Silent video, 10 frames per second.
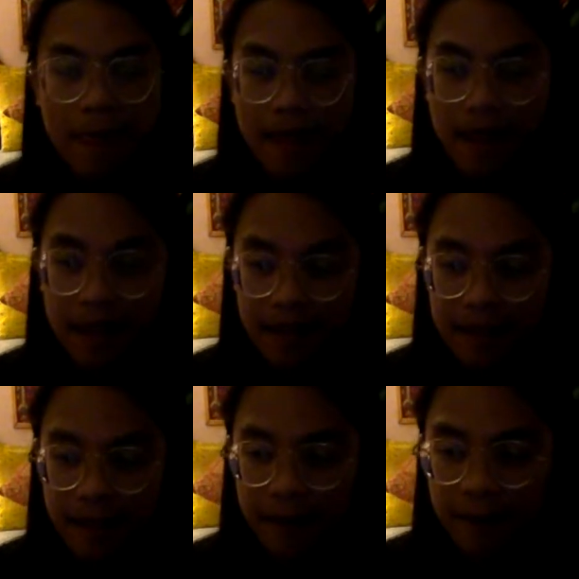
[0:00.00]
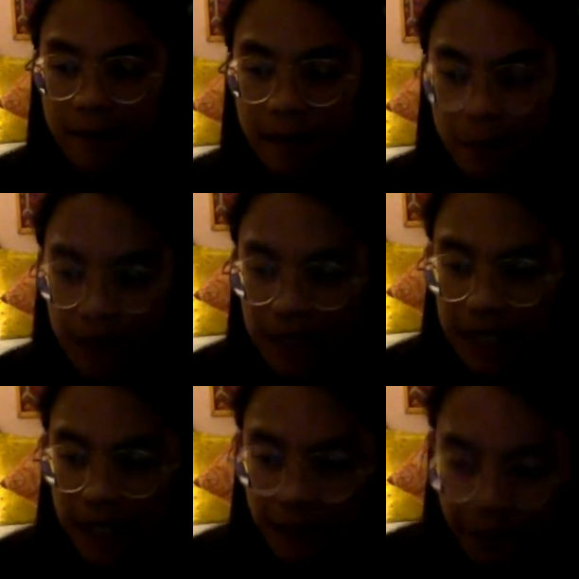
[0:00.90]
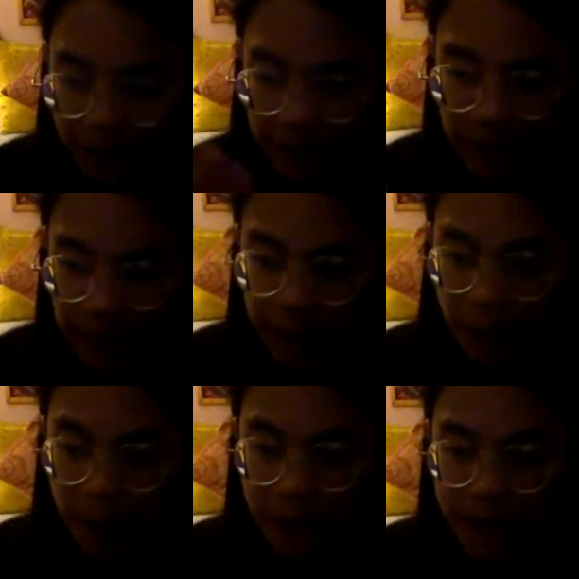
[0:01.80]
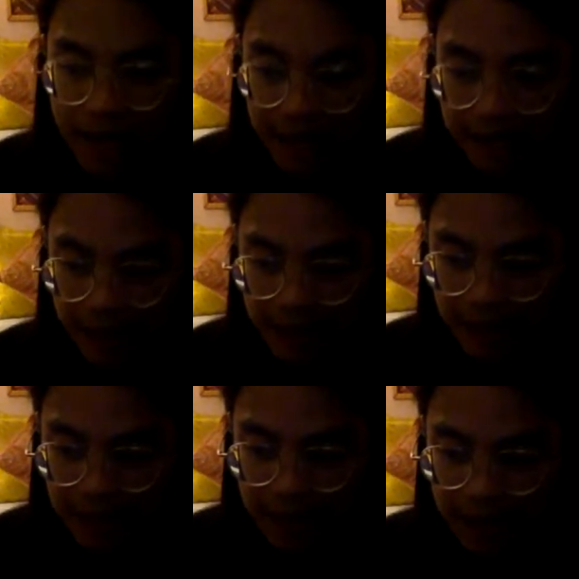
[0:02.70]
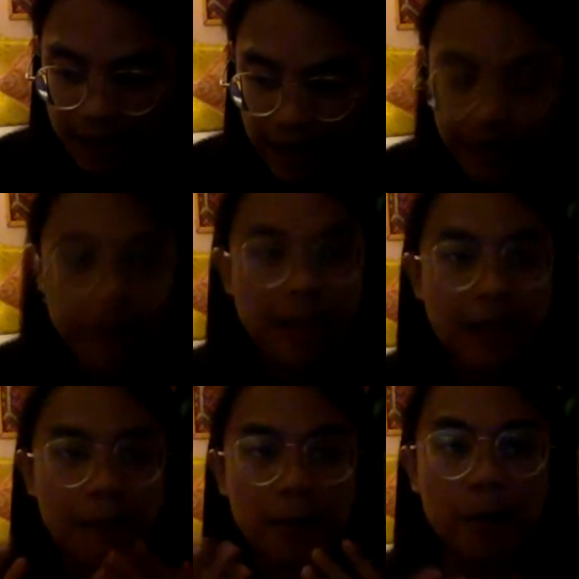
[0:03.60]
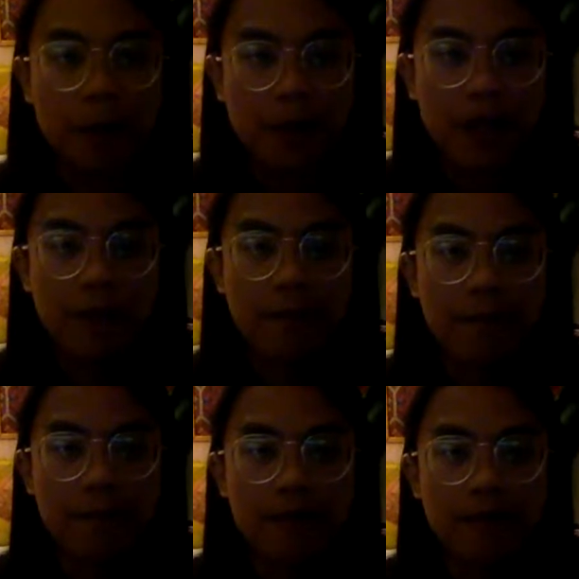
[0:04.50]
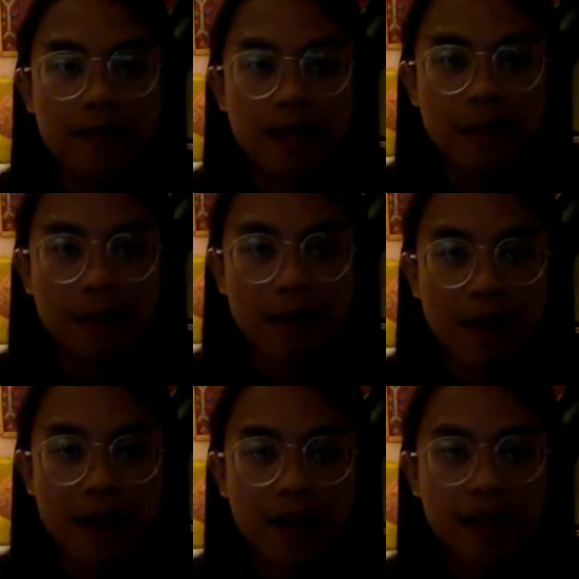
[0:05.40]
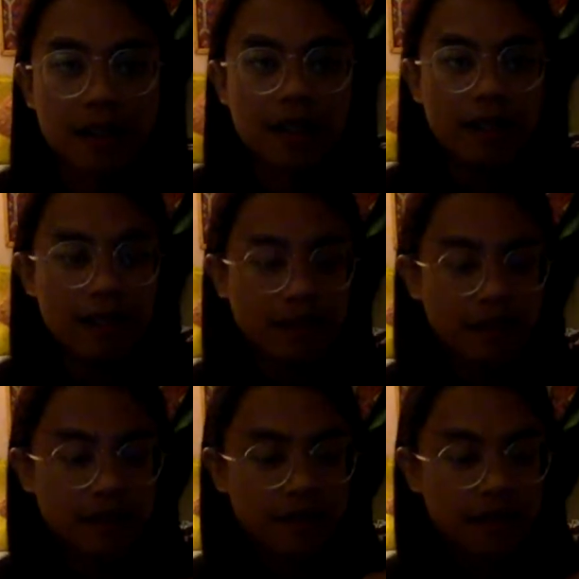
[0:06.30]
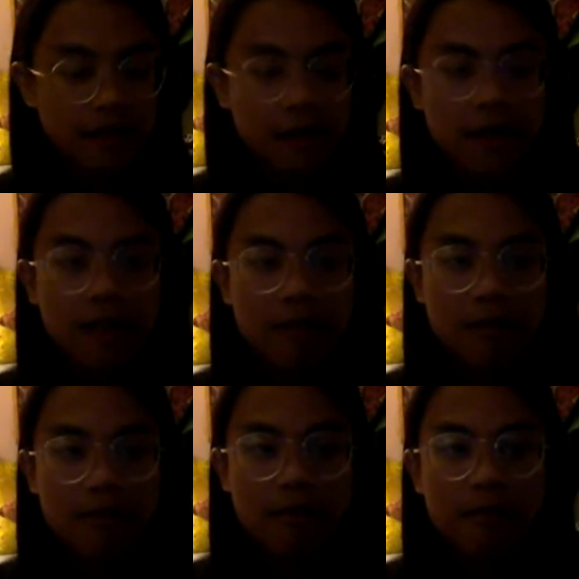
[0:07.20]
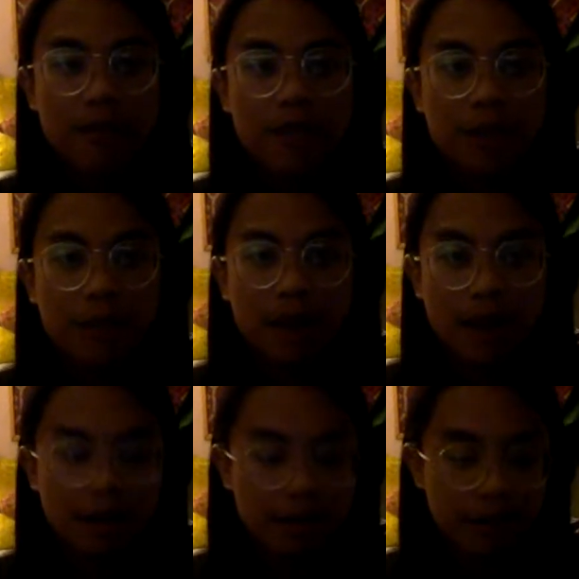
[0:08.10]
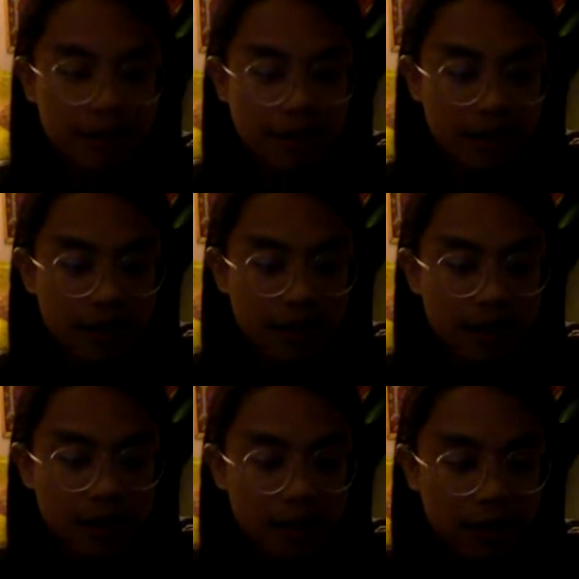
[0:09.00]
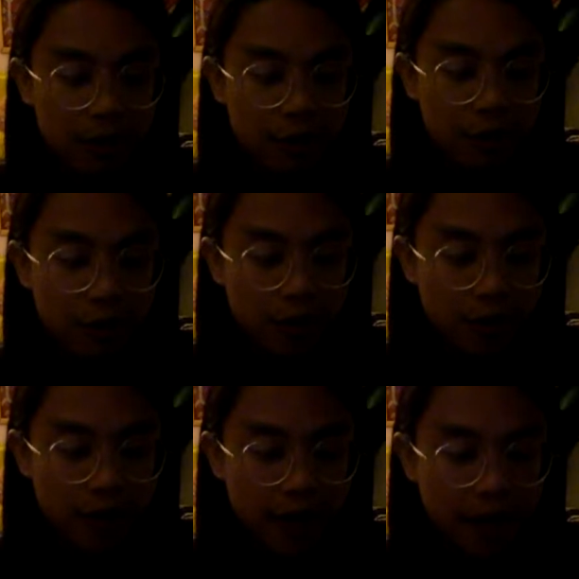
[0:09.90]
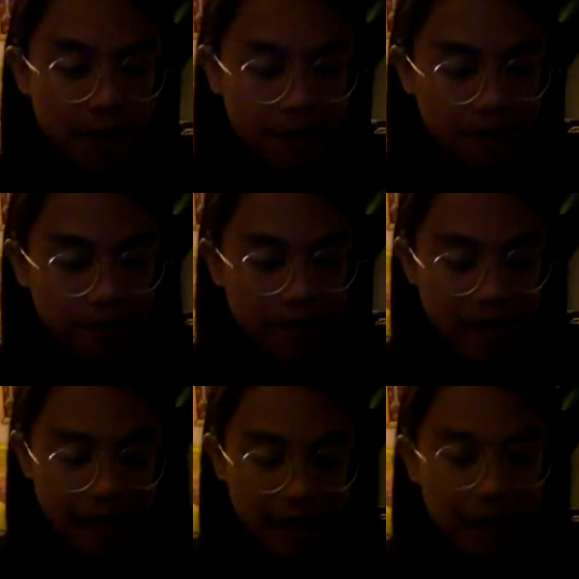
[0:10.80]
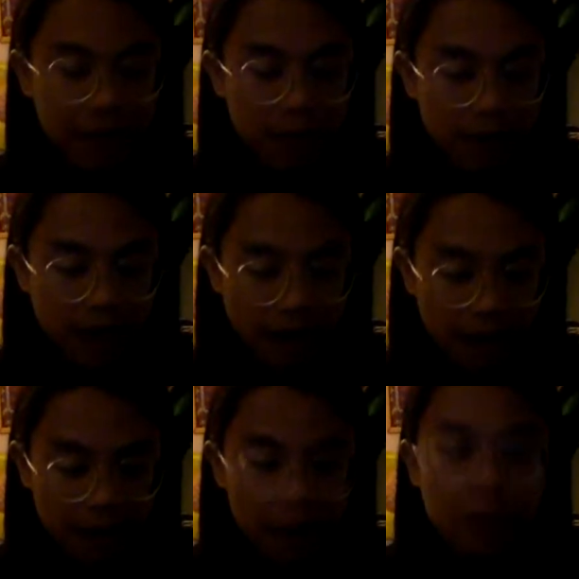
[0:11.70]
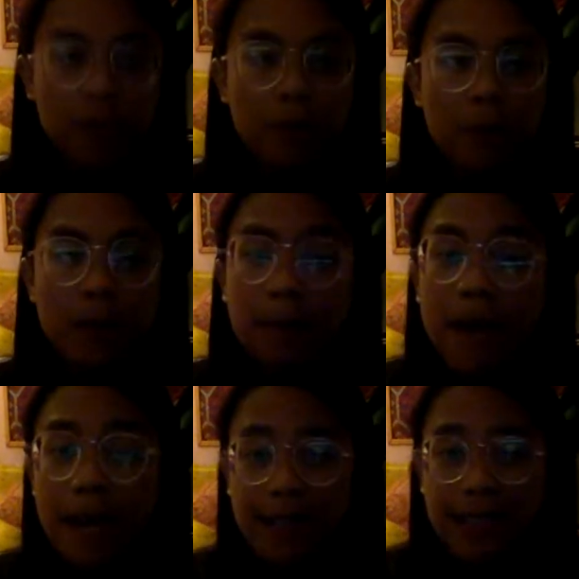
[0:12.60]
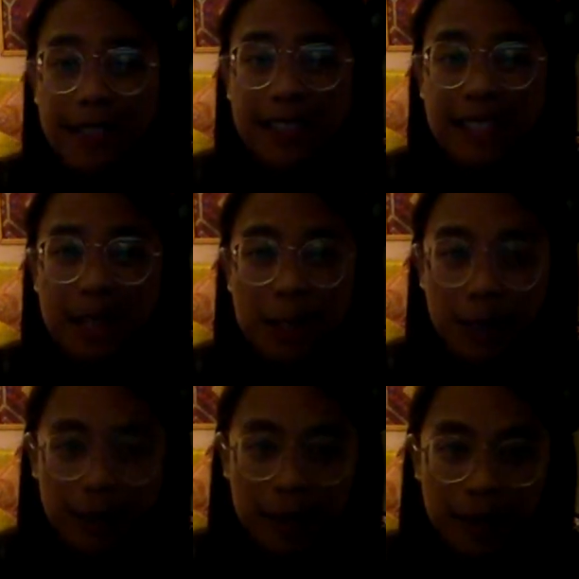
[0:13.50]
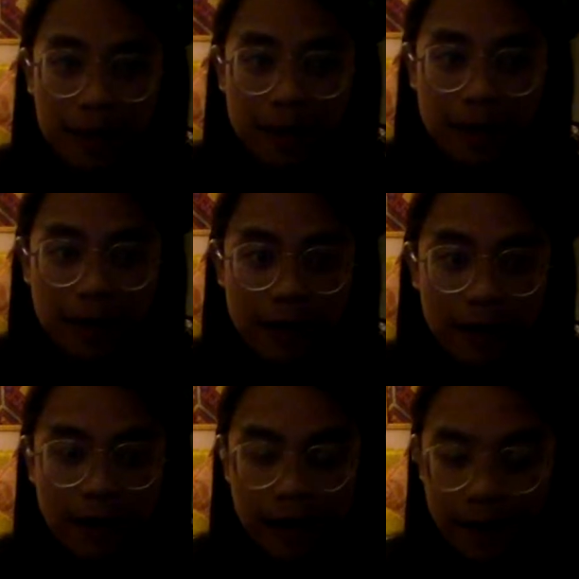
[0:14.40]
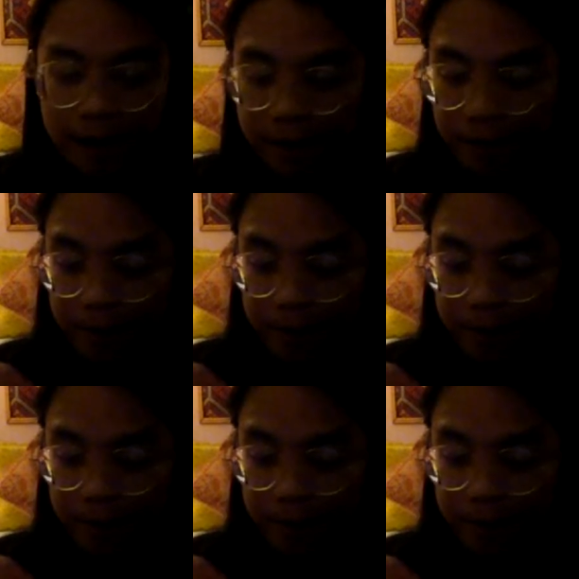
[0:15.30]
and really inviting the soul back in, asking I'm sorry, starting with the heart, and then brushing my arms to my hands to my arms to bring back the sensations. Um,